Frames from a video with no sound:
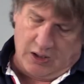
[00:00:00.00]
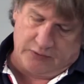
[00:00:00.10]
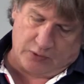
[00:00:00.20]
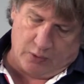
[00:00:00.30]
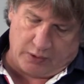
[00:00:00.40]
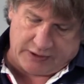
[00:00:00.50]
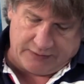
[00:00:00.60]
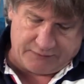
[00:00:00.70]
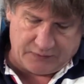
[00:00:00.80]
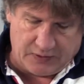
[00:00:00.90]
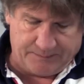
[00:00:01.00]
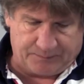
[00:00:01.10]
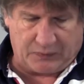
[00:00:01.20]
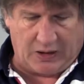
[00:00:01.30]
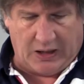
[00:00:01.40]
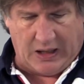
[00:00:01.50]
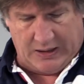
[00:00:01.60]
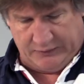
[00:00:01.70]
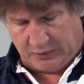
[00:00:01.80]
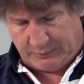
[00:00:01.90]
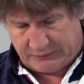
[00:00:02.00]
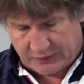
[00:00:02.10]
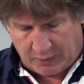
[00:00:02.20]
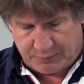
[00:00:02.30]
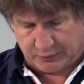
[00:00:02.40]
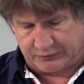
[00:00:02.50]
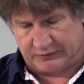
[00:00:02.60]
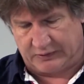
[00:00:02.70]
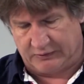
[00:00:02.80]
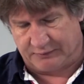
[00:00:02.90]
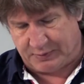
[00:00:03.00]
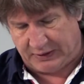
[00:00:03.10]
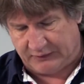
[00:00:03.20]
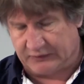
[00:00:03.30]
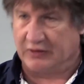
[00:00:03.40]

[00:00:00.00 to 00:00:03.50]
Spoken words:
And so I want to give some examples of peace.